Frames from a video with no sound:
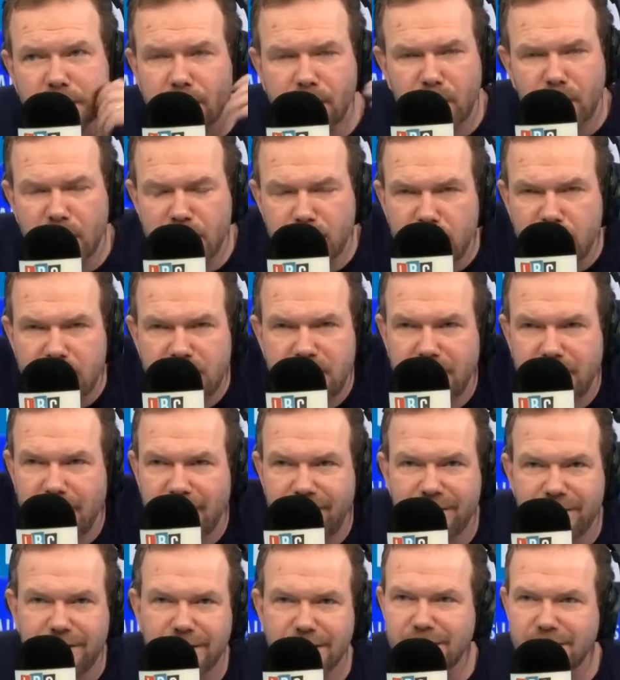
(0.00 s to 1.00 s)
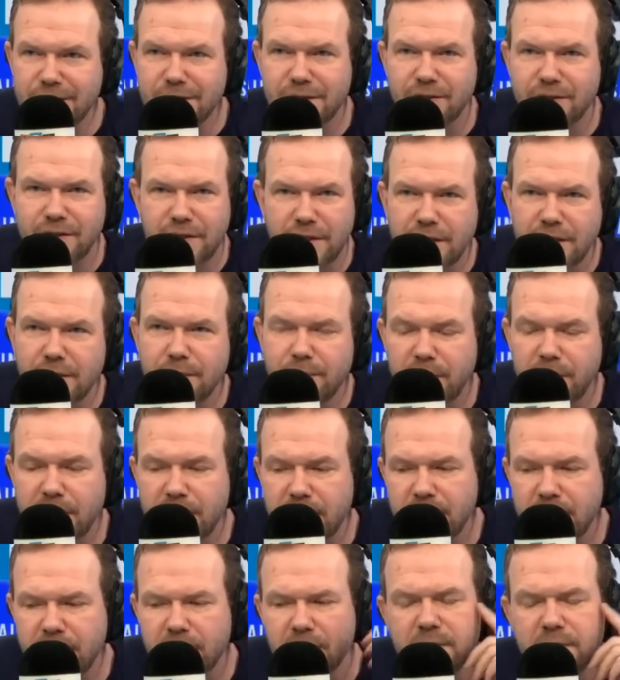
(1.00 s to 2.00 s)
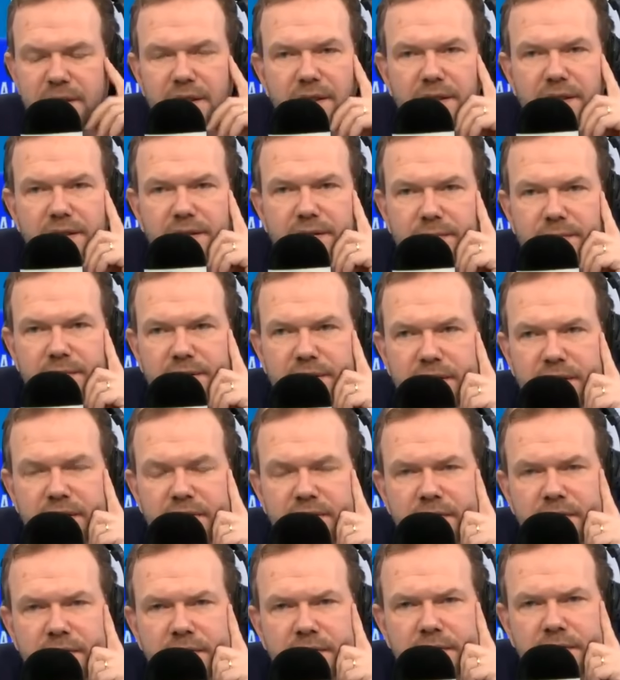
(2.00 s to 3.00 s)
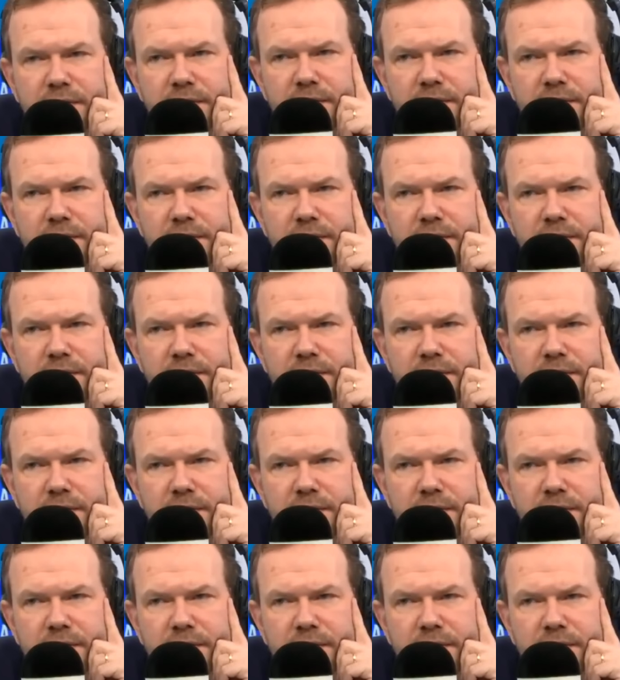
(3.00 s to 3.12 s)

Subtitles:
But where's the evidence that she completely dominates him, Steve?